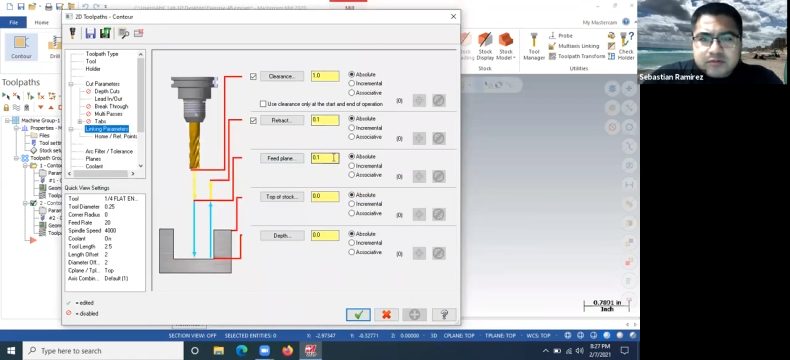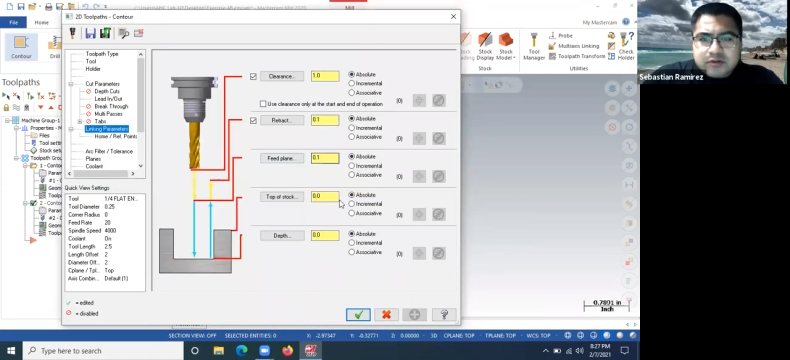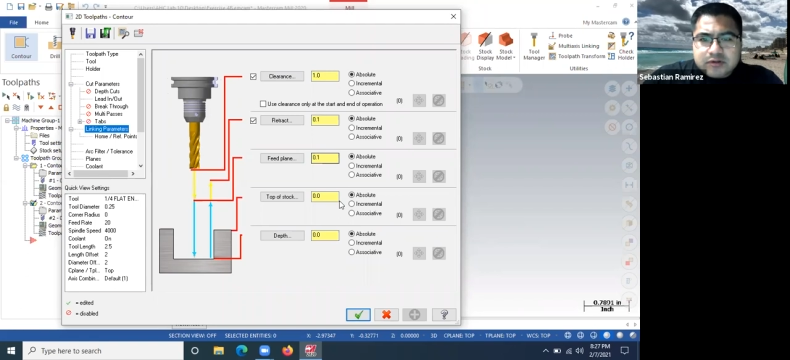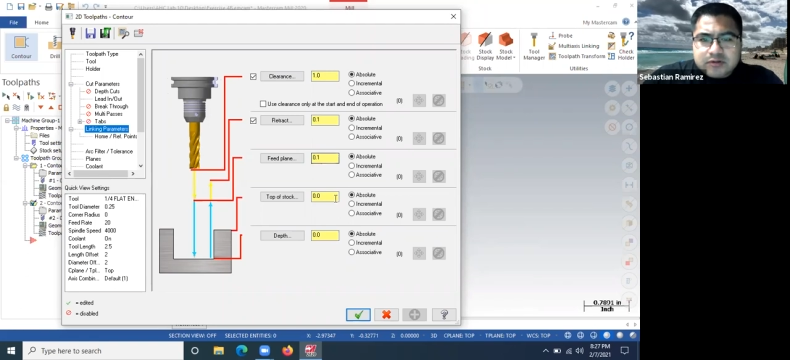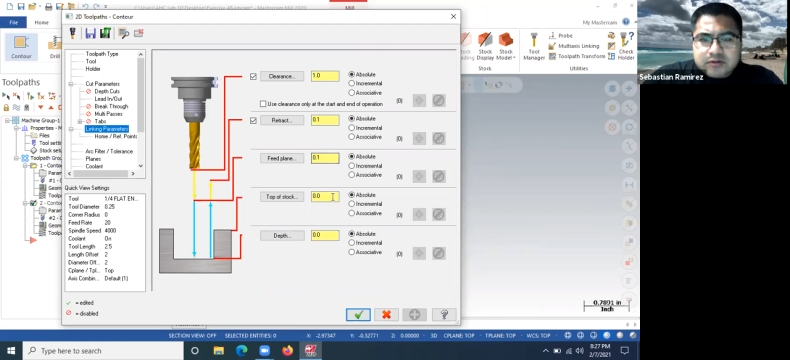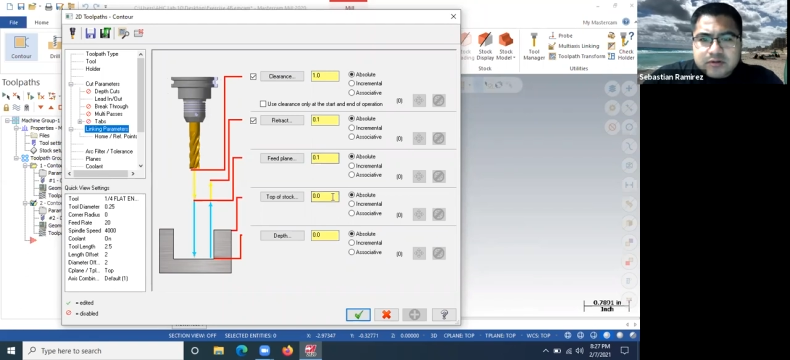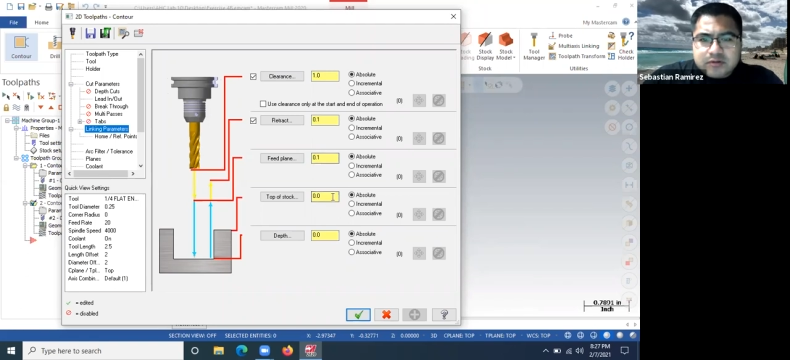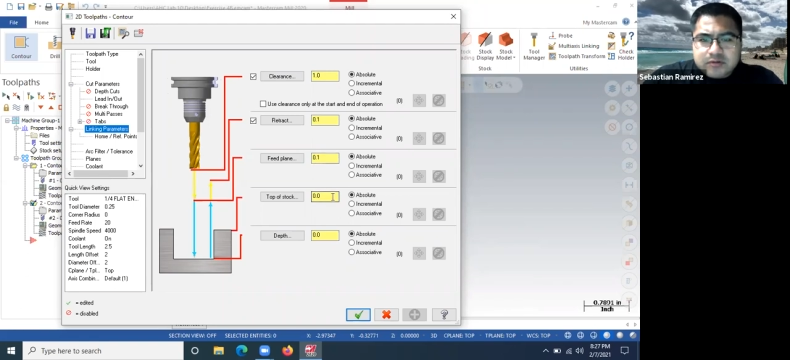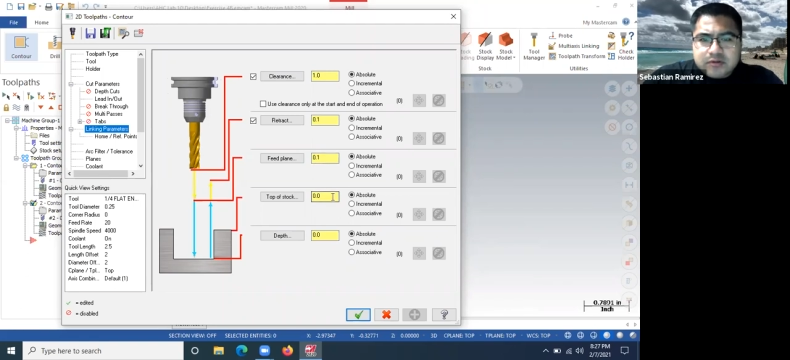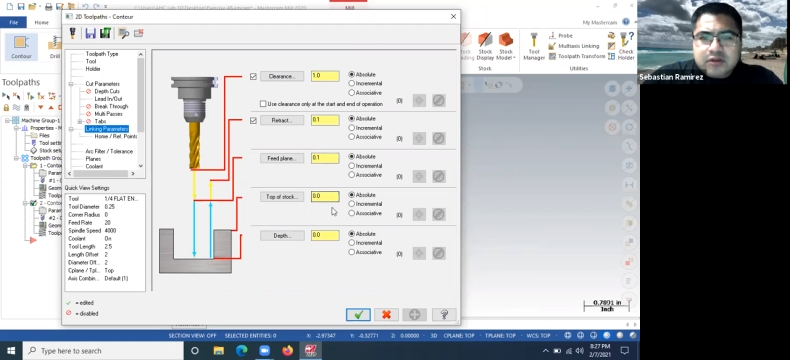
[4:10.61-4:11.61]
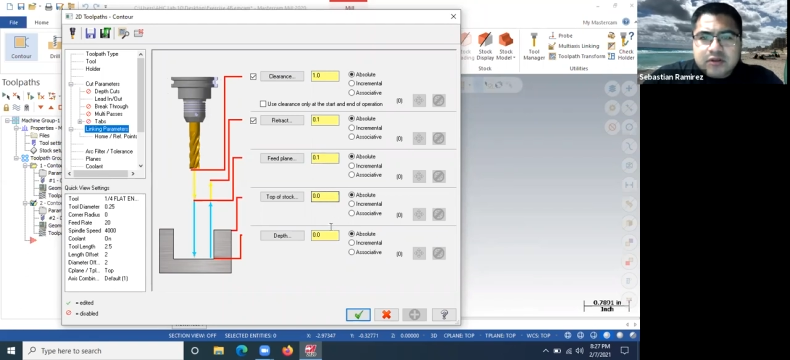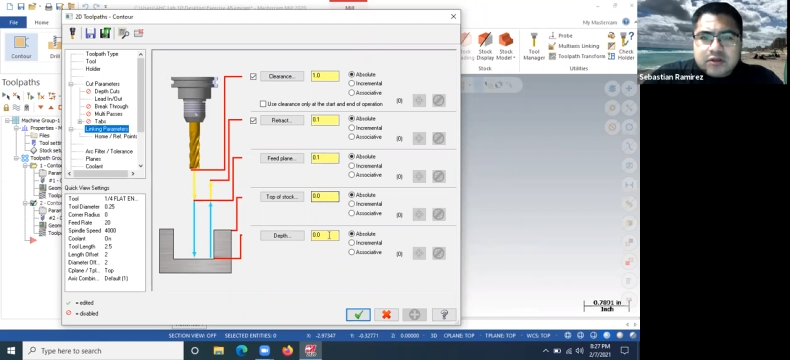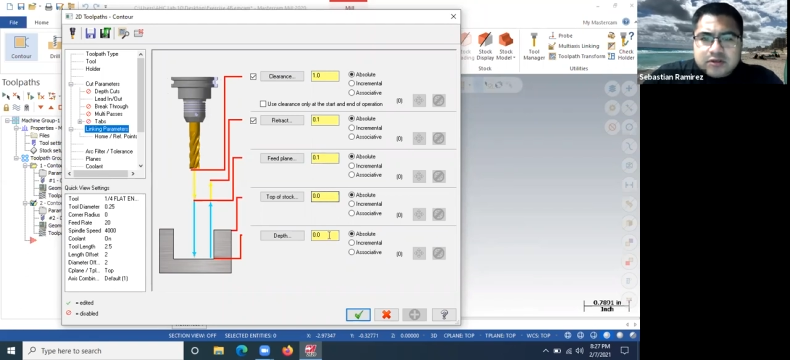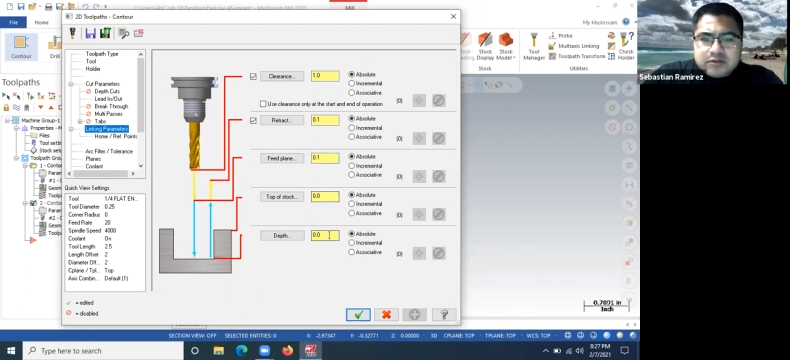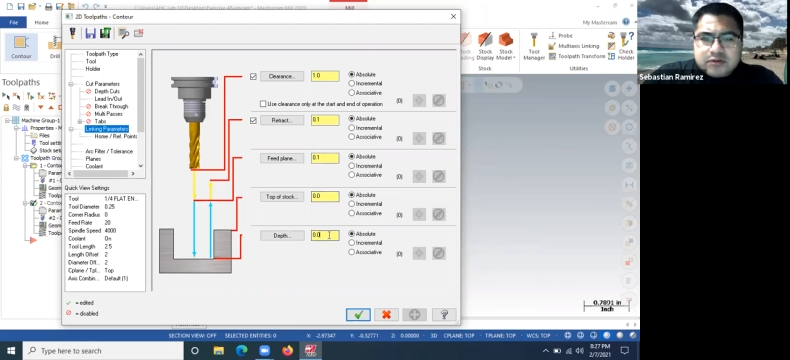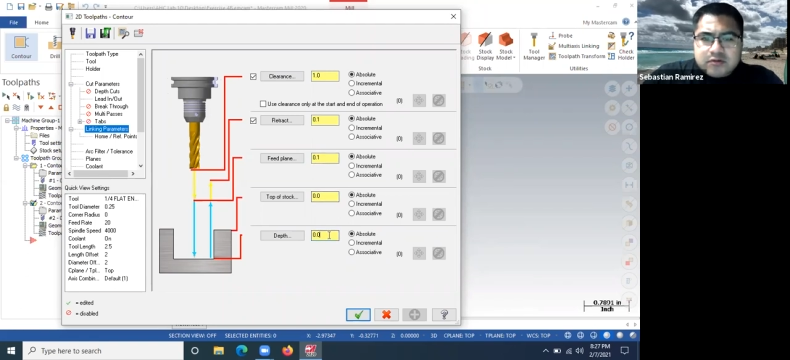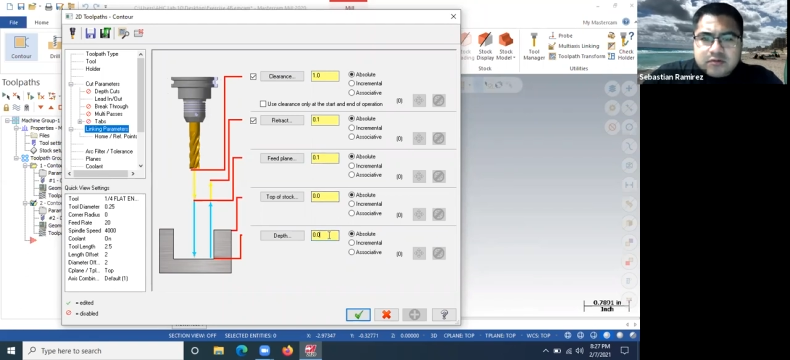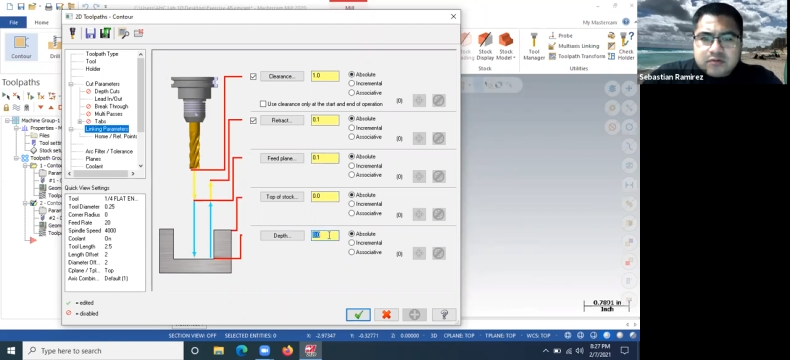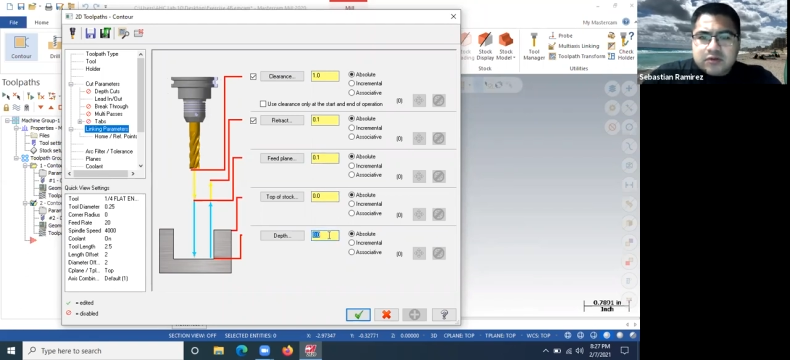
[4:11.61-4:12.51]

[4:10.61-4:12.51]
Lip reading: 100, 0.